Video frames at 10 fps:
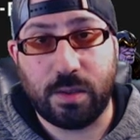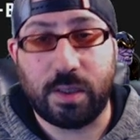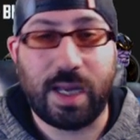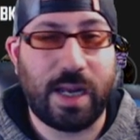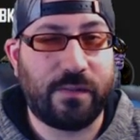and
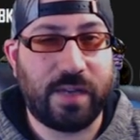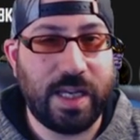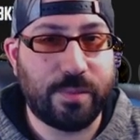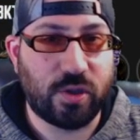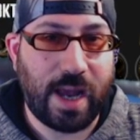kind of
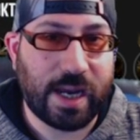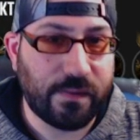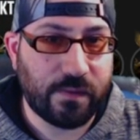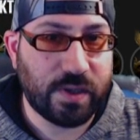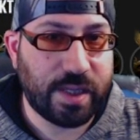keep track of
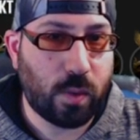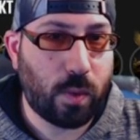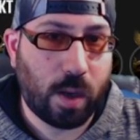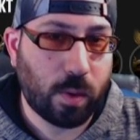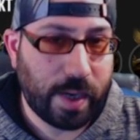everything
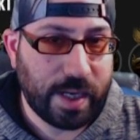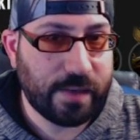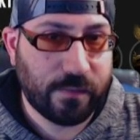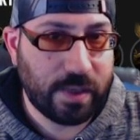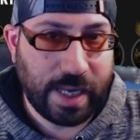while we're waiting
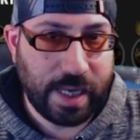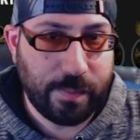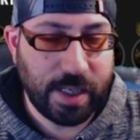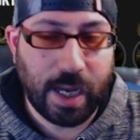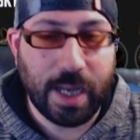for an
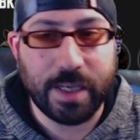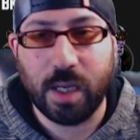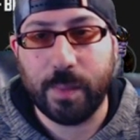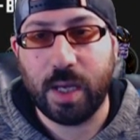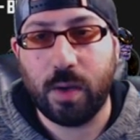API to
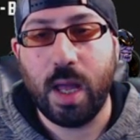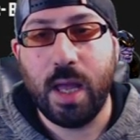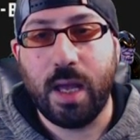come out.